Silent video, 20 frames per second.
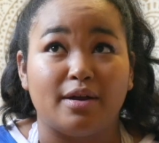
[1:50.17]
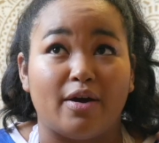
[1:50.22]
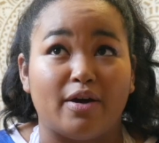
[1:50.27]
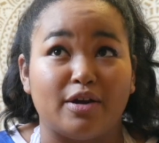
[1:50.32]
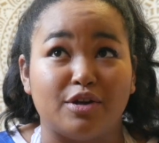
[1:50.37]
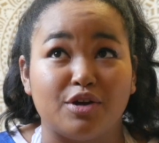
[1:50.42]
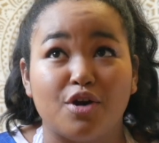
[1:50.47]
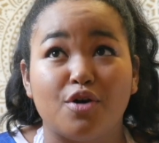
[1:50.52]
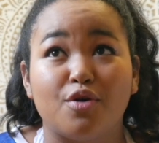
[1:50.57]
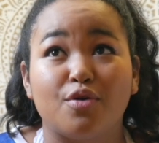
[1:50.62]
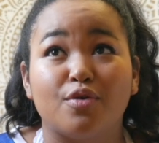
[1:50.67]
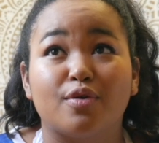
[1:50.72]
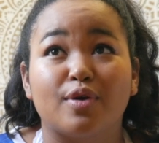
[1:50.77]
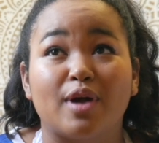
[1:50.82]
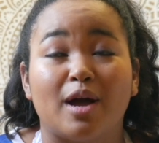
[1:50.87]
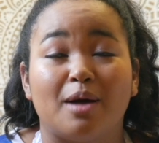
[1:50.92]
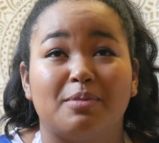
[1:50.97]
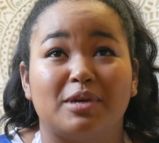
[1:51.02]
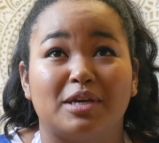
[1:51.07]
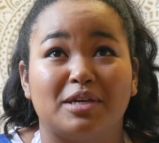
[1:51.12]
Now I know
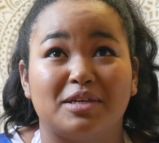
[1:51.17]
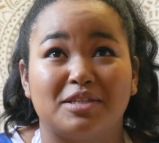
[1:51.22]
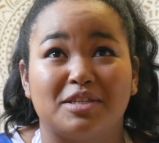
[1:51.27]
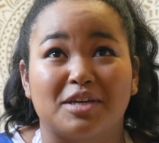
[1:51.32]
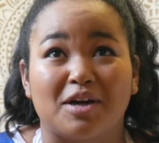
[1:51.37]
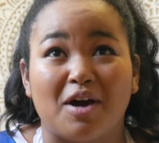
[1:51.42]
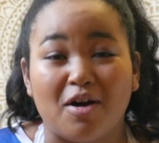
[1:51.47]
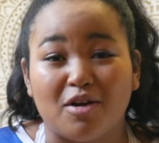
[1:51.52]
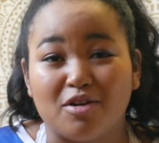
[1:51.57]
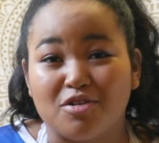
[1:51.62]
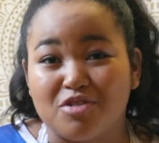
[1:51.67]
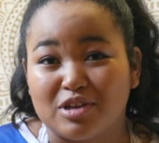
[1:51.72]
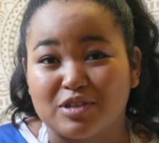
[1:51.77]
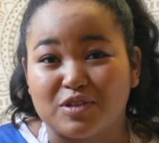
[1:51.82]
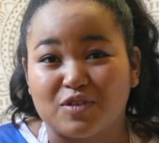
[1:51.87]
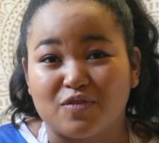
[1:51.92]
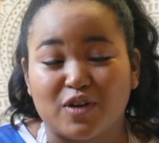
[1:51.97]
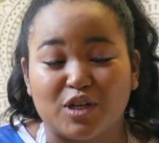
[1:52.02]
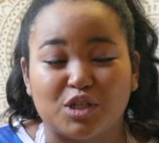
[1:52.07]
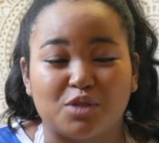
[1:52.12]
coming into college
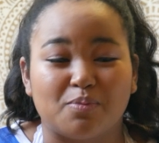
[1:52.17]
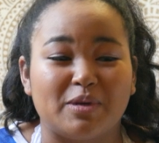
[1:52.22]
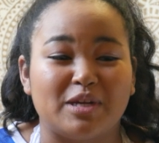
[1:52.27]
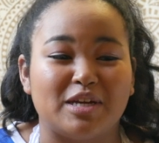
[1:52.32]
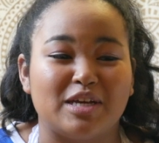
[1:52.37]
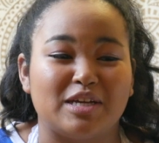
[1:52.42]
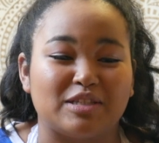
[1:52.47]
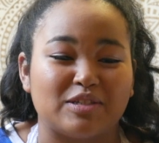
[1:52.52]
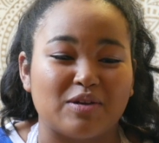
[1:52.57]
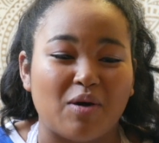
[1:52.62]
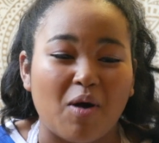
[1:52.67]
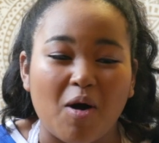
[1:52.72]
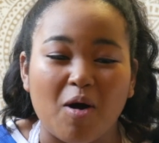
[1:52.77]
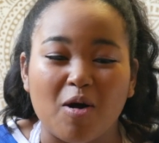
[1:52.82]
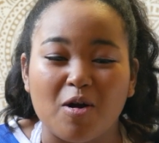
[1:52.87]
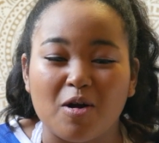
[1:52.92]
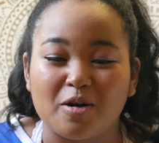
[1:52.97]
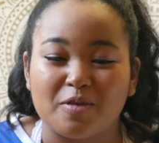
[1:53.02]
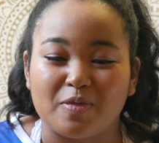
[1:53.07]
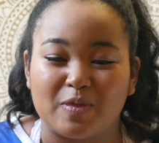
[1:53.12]
as a freshman, it's
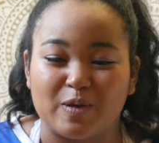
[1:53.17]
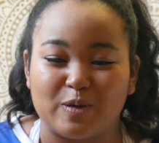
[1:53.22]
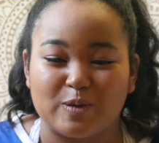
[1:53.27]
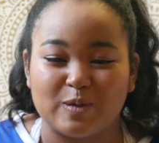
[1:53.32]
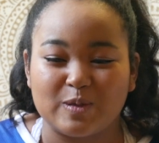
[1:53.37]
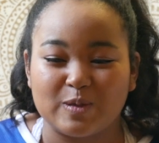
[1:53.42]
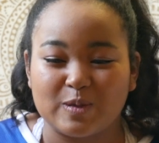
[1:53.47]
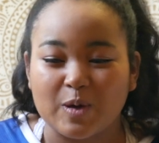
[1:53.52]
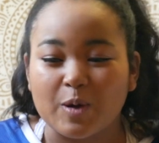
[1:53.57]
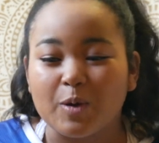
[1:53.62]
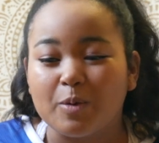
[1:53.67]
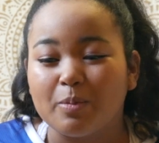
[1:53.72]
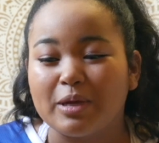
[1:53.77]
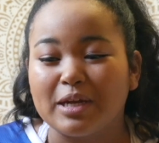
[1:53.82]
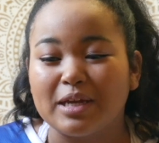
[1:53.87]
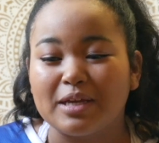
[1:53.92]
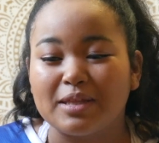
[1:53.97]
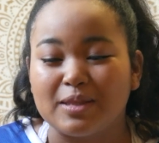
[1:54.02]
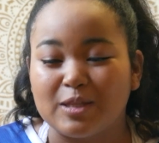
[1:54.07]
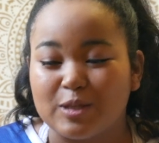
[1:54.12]
hard. There's so
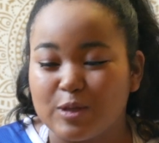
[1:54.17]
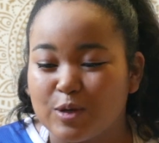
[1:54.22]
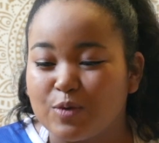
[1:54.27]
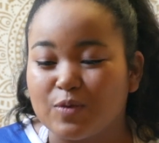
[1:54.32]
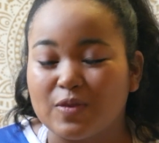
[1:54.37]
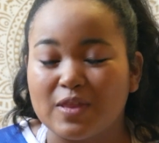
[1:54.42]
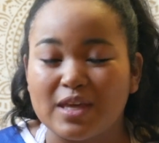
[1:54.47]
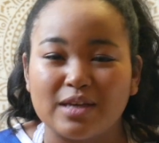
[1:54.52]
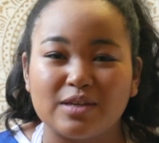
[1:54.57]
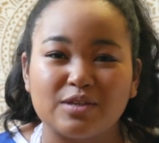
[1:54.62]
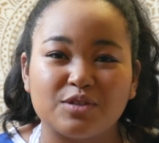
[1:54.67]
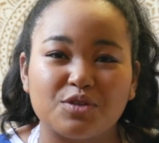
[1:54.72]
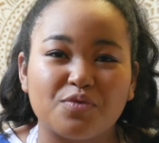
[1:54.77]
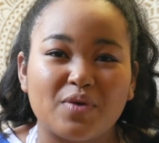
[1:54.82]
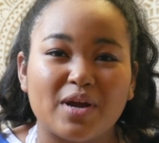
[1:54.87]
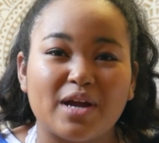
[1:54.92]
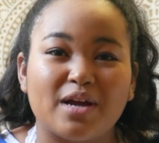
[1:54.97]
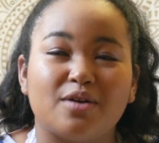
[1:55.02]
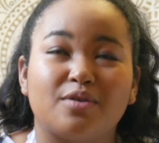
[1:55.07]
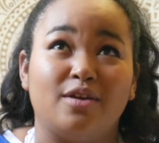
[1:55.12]
many new things
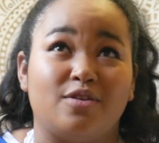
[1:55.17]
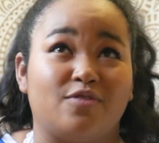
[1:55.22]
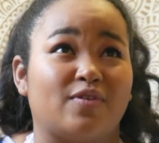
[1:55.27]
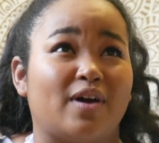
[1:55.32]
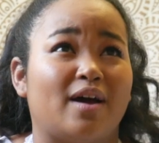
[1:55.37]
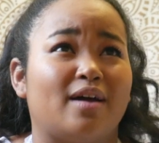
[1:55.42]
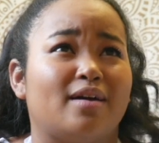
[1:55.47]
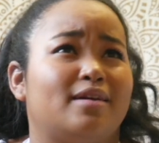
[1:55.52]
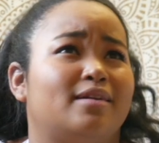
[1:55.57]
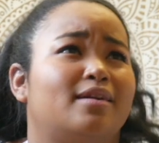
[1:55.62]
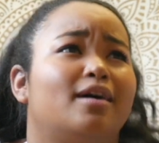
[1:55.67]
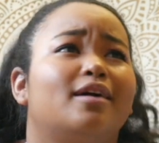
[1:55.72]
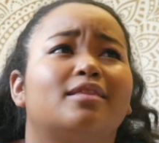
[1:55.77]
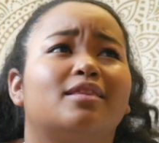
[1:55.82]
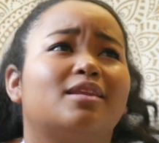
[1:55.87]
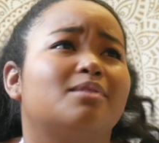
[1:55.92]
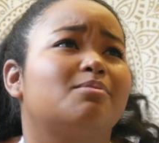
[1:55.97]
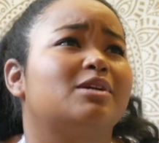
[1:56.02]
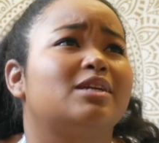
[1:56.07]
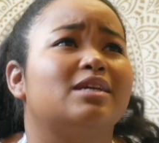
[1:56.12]
around. You've got an
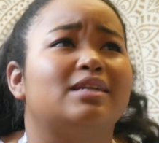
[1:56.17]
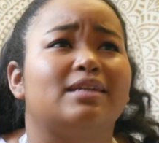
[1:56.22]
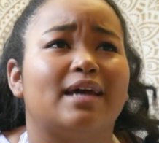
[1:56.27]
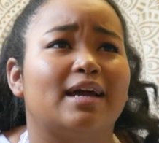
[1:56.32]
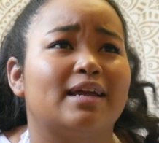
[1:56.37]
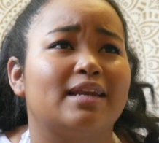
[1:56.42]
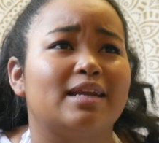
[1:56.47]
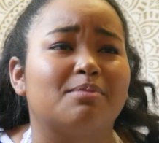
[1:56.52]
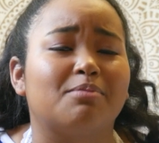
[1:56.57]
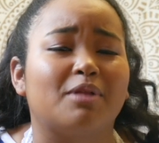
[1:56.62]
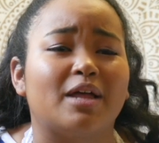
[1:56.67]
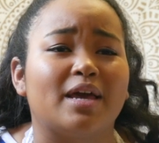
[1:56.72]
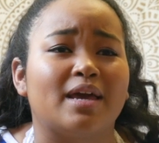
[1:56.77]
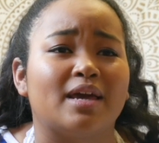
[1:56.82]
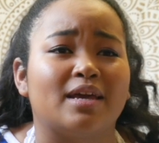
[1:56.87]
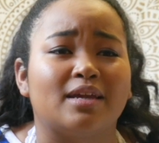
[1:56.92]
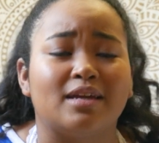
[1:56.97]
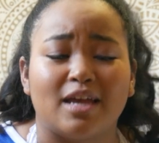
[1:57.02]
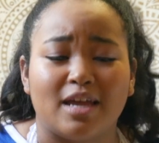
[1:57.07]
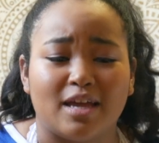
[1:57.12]
unlimited dining
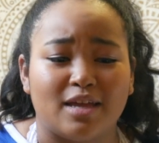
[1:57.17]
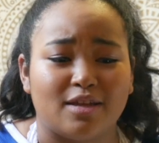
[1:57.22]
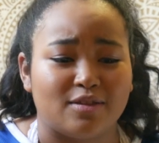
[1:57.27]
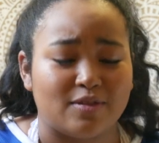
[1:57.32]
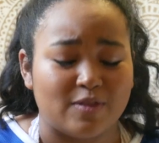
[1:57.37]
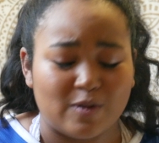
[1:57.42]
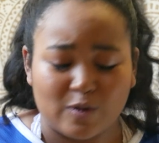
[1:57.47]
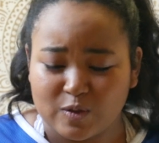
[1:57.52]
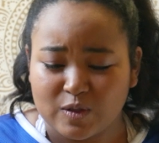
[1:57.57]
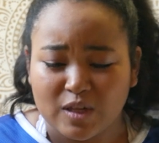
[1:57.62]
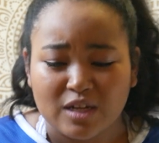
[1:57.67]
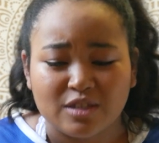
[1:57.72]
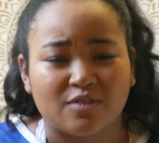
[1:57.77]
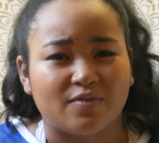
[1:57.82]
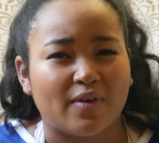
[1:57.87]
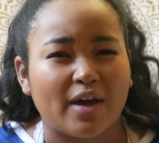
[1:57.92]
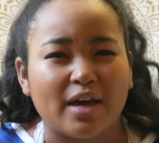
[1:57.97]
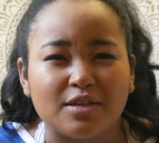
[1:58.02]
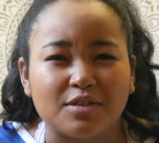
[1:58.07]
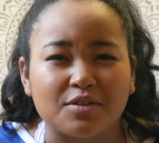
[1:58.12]
plan and there's lots
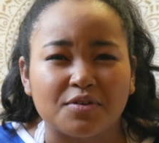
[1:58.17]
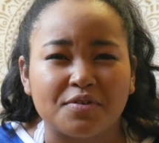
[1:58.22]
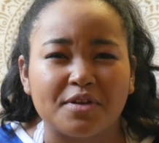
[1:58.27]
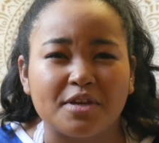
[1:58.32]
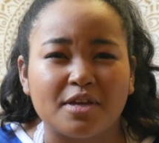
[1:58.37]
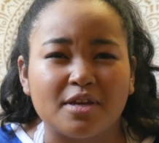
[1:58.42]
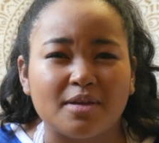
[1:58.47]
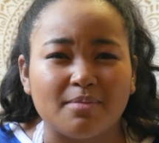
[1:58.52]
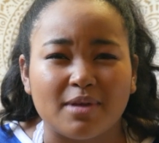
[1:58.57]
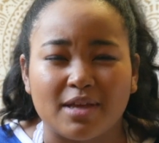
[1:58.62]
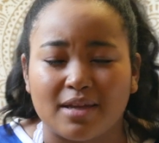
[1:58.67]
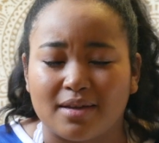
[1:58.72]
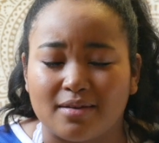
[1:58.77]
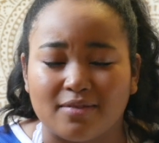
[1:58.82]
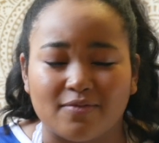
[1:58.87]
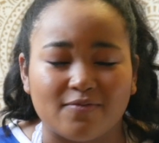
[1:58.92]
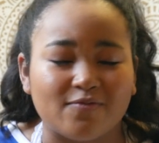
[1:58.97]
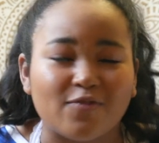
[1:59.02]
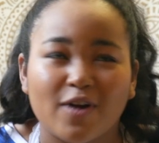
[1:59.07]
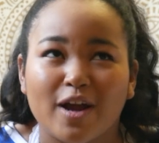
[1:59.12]
of ice cream
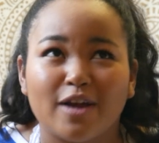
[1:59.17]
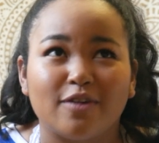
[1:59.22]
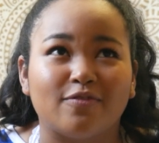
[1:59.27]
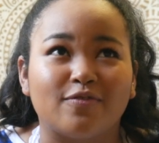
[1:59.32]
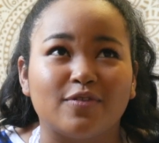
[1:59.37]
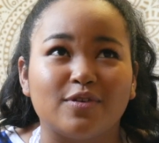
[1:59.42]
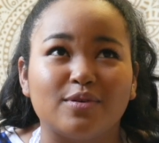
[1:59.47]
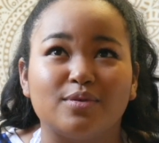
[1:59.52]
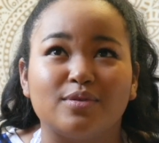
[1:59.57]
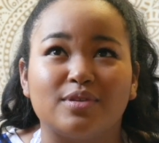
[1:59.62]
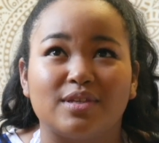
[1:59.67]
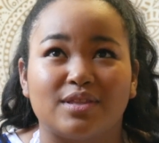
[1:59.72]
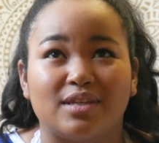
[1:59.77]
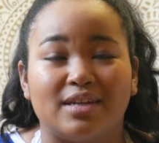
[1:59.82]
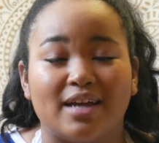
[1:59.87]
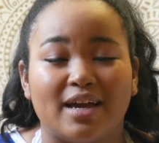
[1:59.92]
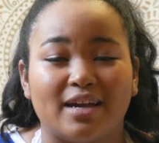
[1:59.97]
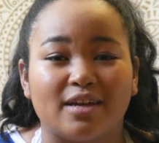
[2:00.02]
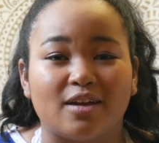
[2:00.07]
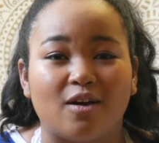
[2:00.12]
and fried foods at the
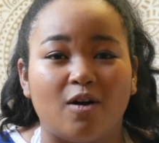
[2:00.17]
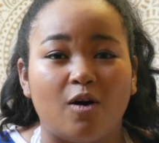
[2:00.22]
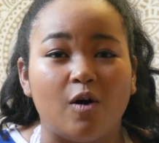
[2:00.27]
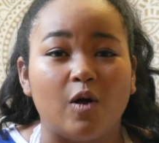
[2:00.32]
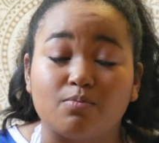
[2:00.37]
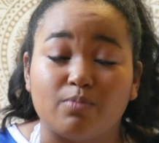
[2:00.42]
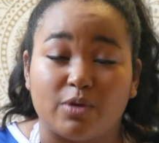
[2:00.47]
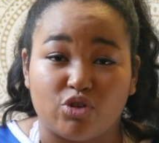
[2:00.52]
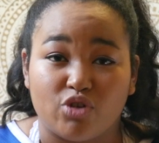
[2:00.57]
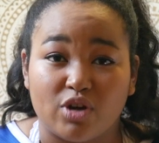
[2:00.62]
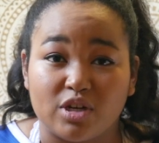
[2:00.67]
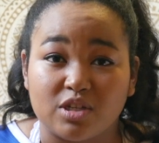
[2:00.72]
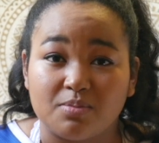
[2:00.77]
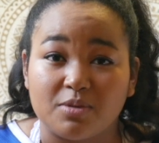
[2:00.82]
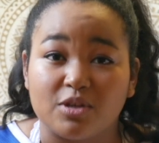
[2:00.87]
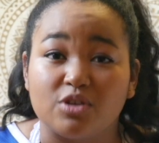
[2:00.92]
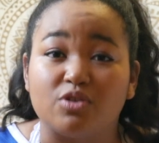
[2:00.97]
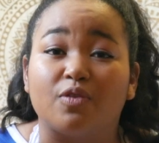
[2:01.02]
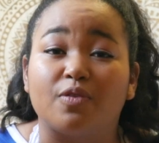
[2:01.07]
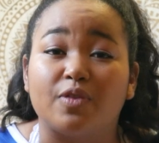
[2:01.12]
dining hall. But trust
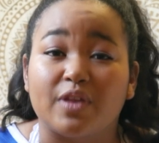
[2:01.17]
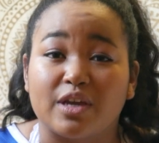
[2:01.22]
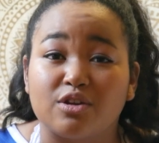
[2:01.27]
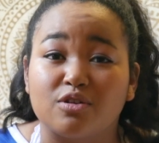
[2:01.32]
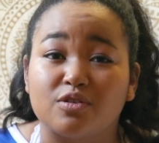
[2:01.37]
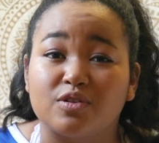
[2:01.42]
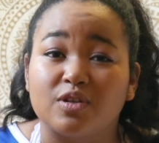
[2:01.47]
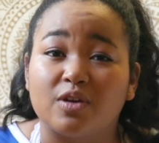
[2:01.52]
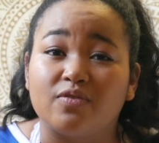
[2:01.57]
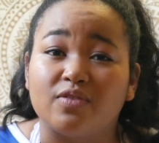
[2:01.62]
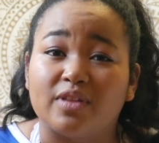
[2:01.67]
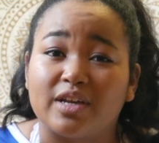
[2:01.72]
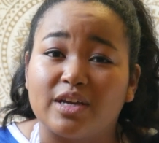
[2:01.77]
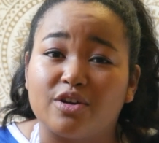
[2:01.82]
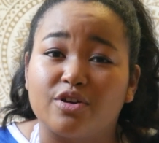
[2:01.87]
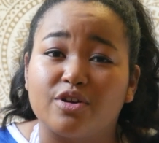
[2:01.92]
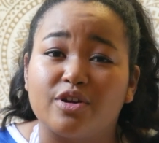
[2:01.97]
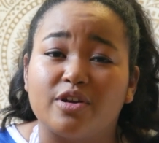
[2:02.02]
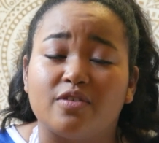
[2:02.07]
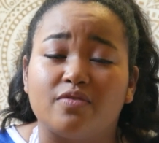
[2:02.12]
me, you'll thank yourself
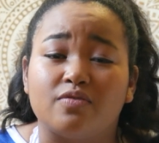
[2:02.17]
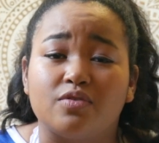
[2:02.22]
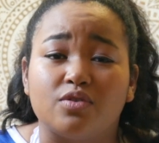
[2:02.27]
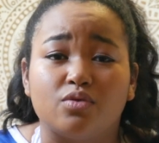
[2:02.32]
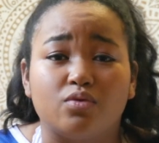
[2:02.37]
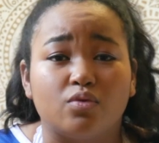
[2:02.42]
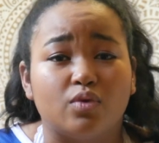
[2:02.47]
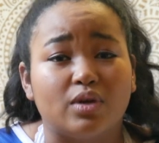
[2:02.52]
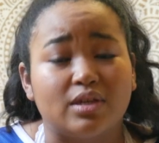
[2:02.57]
later if you